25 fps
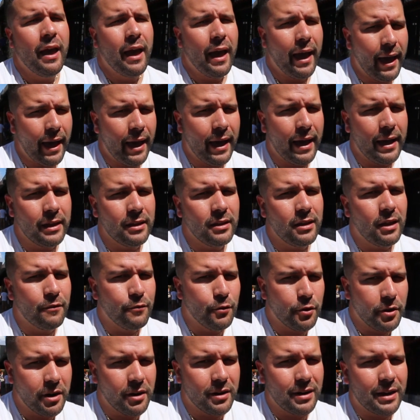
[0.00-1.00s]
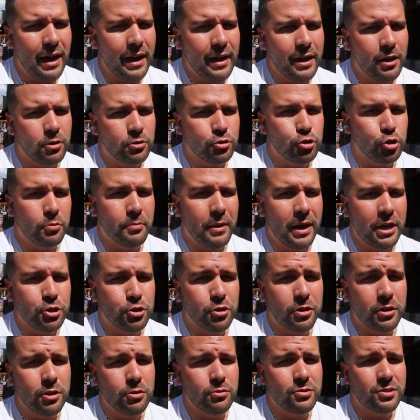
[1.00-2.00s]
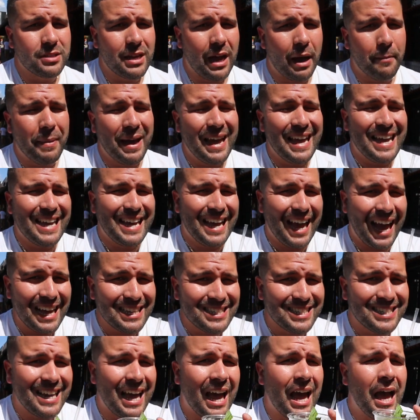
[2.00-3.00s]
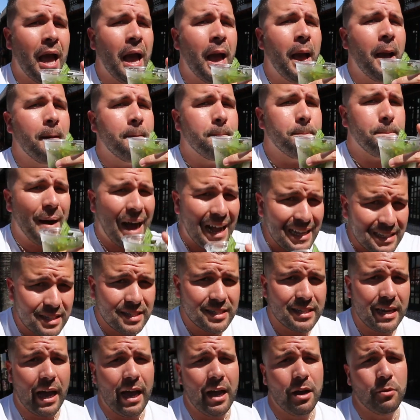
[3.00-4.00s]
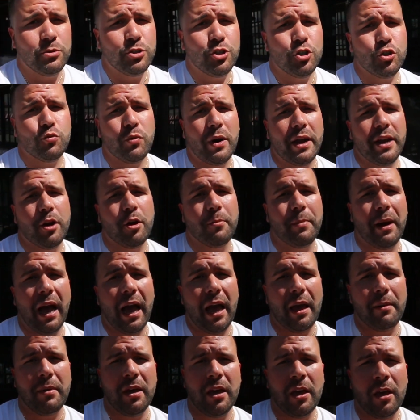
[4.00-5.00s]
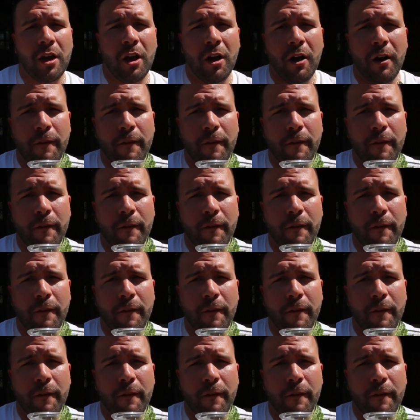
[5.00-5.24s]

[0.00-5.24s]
And if you're here in Calle Ocho, make sure you stop by Casa Panza, which is right here behind me,